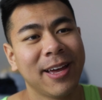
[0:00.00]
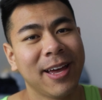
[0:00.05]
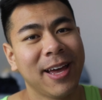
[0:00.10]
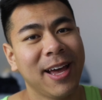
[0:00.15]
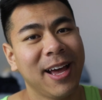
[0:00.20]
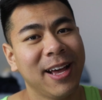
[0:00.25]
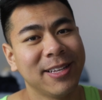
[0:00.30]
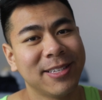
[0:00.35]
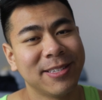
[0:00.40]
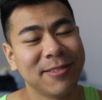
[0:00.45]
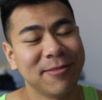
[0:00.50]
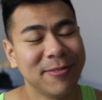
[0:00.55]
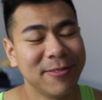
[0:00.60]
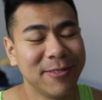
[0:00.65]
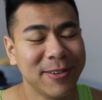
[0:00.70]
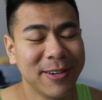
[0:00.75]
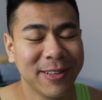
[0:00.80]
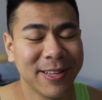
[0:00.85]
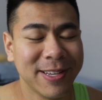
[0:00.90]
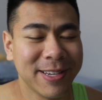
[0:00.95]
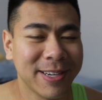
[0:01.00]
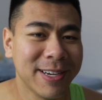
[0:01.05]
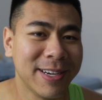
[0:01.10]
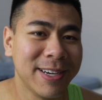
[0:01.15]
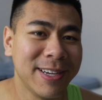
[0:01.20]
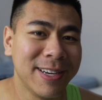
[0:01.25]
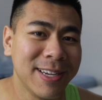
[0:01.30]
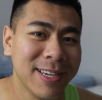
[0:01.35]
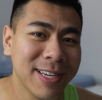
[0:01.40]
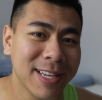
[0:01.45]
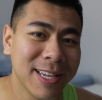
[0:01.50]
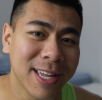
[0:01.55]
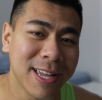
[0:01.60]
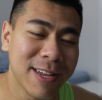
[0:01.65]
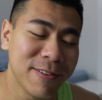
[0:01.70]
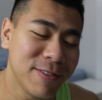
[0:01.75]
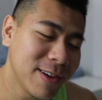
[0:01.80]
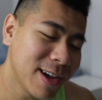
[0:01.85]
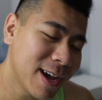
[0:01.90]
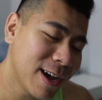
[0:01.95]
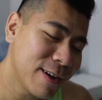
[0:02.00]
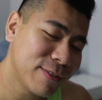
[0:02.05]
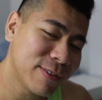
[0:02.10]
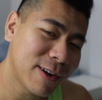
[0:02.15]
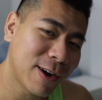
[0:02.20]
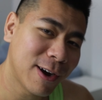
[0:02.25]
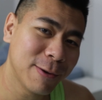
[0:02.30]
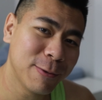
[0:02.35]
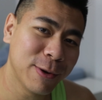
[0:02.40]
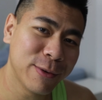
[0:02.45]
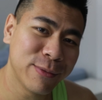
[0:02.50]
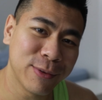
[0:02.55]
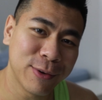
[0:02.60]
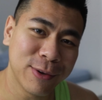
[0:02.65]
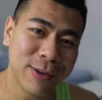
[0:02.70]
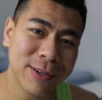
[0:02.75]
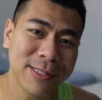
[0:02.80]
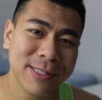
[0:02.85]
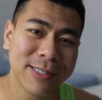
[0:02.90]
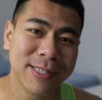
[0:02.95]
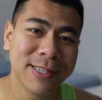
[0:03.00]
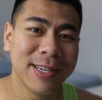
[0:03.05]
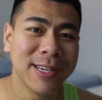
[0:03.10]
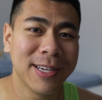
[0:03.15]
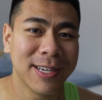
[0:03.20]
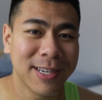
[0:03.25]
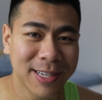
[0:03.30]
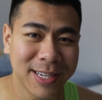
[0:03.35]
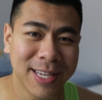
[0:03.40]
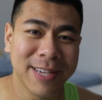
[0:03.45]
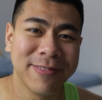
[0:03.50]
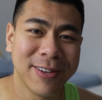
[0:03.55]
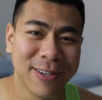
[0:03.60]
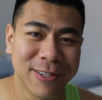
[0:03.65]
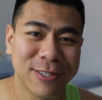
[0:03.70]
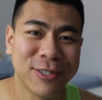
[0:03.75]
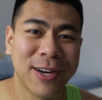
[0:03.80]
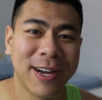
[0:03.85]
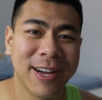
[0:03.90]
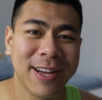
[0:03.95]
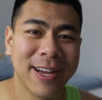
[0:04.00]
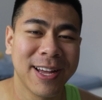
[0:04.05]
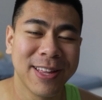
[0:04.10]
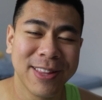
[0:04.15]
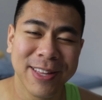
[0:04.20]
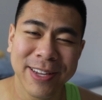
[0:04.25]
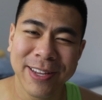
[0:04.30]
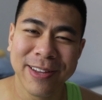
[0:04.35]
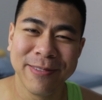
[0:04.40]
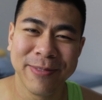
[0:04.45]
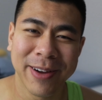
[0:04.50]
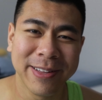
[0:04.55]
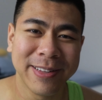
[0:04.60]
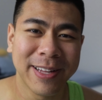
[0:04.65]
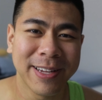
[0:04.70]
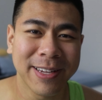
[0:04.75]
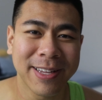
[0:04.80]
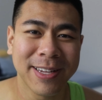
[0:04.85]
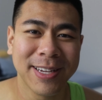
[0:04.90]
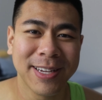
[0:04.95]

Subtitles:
It's really good. If you have hardwood floors, give it a try. I think you might like